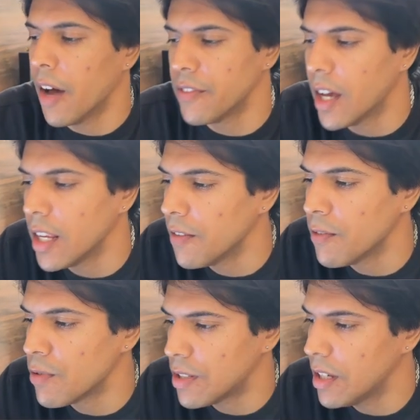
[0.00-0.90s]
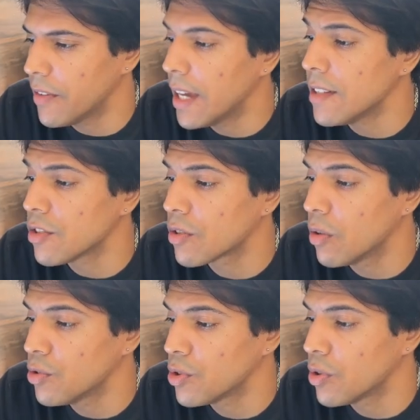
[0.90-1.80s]
not even received a
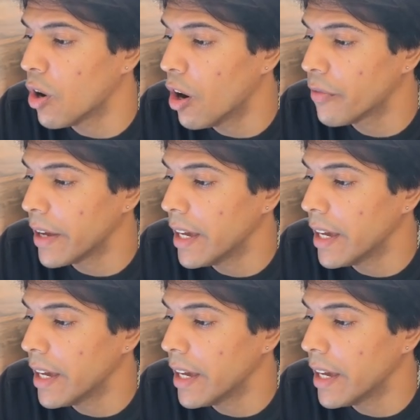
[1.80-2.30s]
disclosure of